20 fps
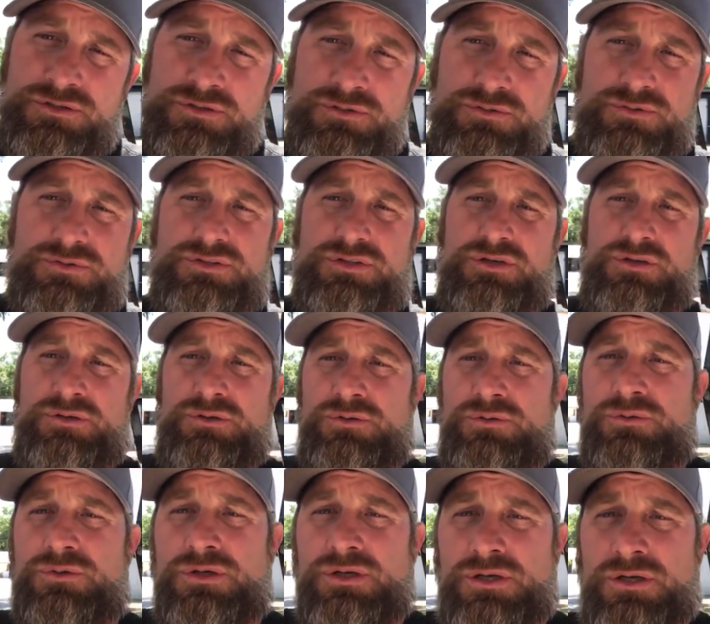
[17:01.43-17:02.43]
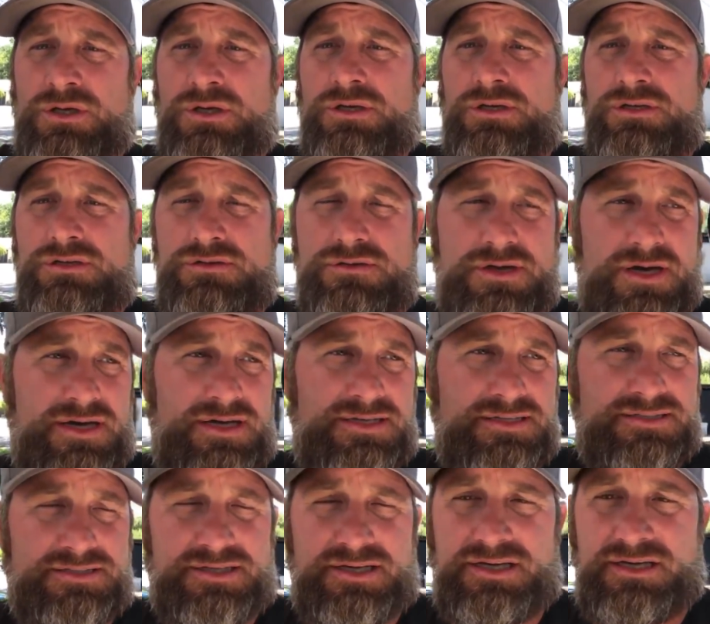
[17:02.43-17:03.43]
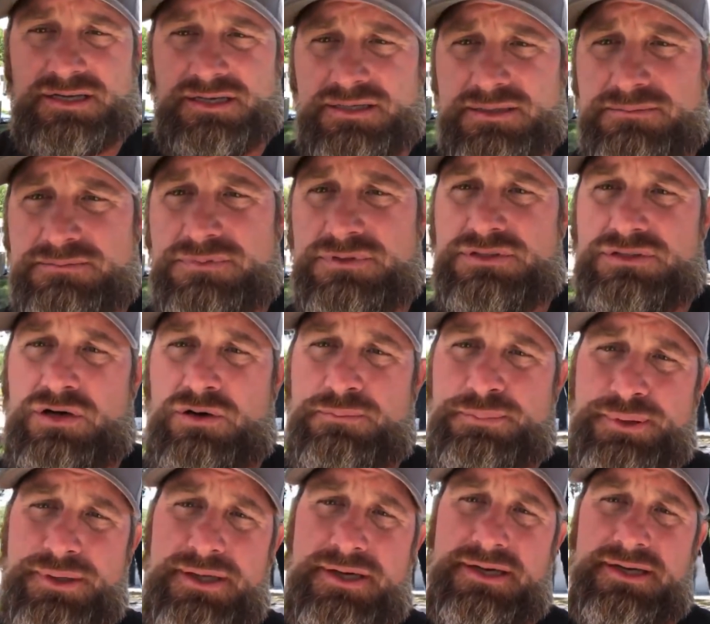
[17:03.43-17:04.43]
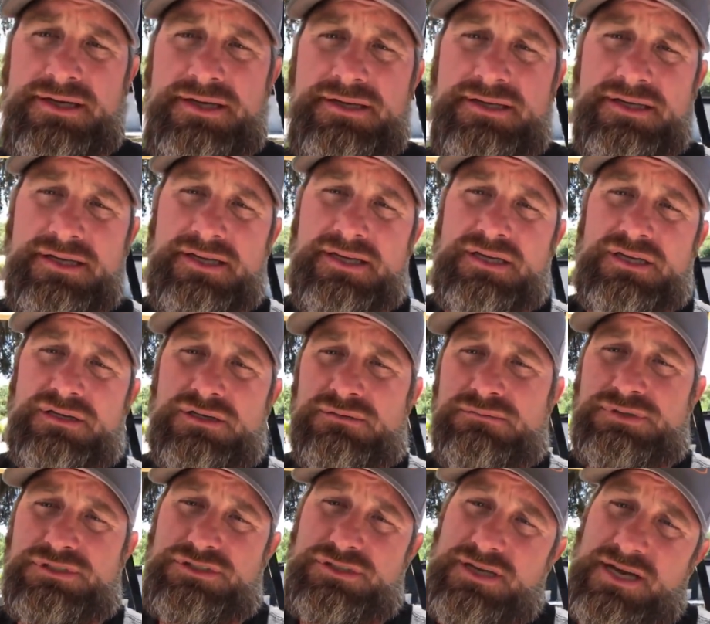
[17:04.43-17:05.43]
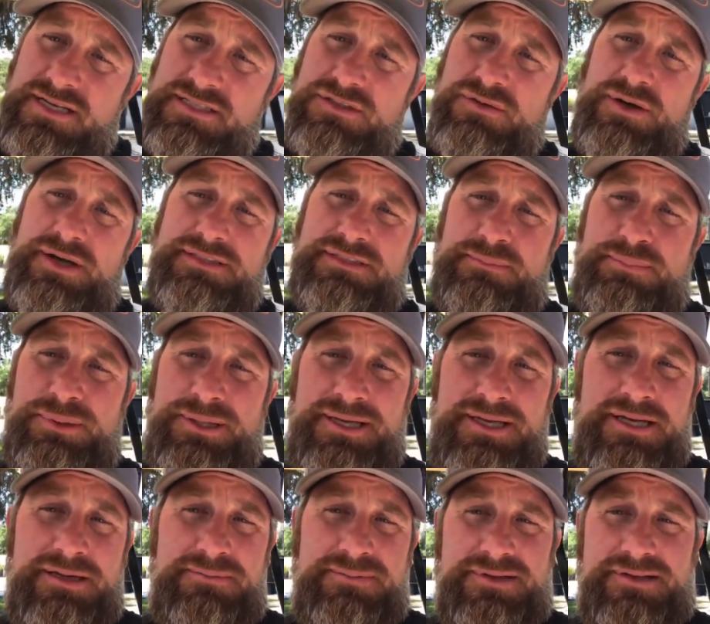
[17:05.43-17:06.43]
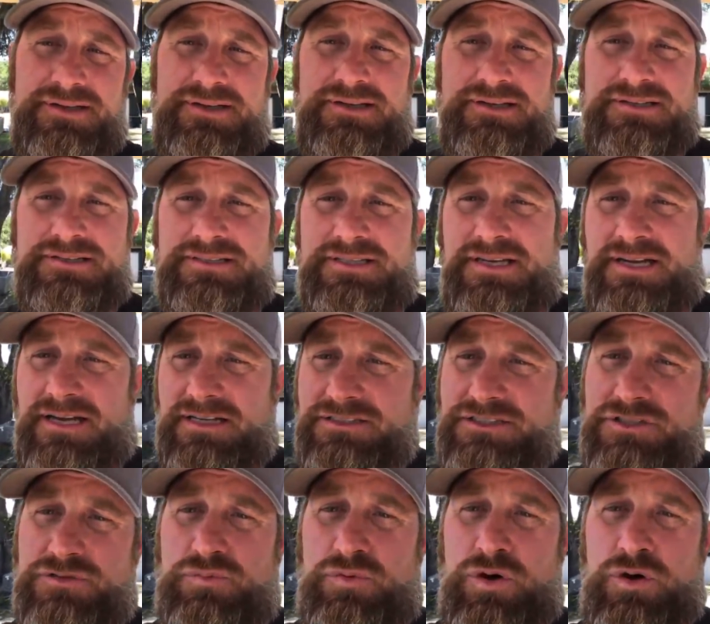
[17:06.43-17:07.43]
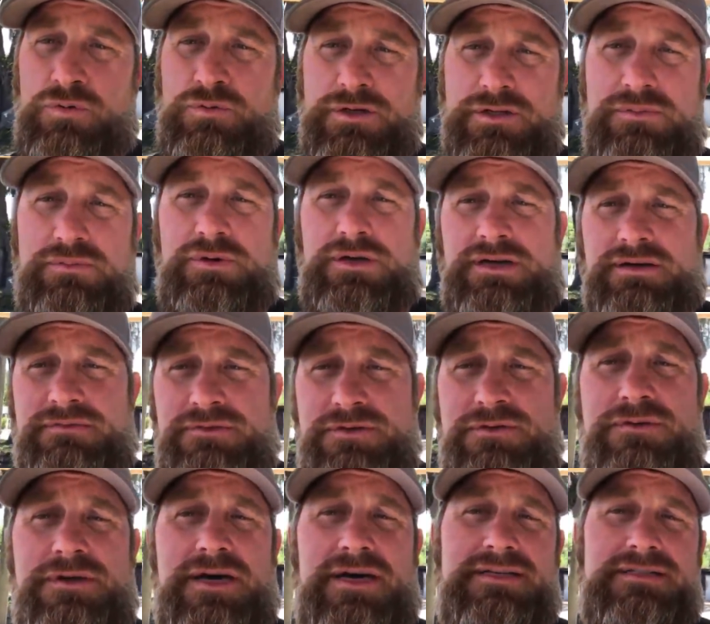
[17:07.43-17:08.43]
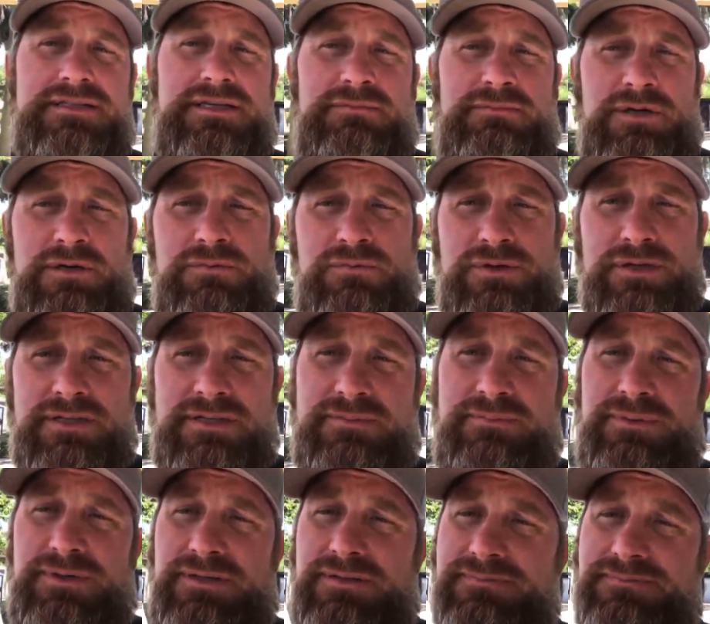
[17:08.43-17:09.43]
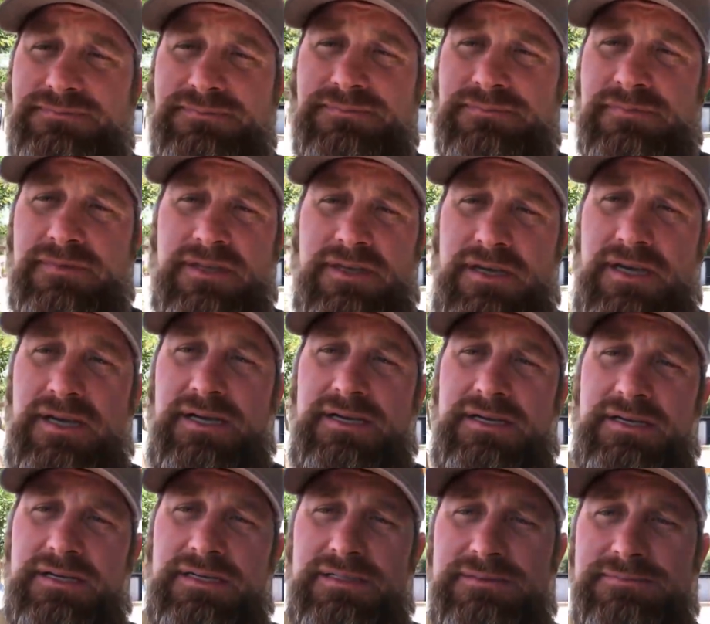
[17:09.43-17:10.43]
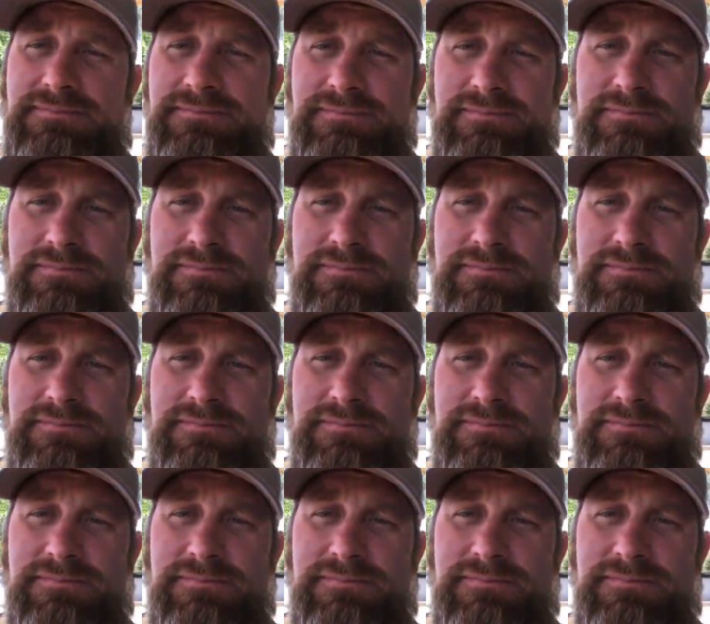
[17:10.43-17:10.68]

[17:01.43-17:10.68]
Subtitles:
to do. So you guys start planning it. But you guys are going to have to plan it and I'll just roll with whatever you guys come up with. But I'm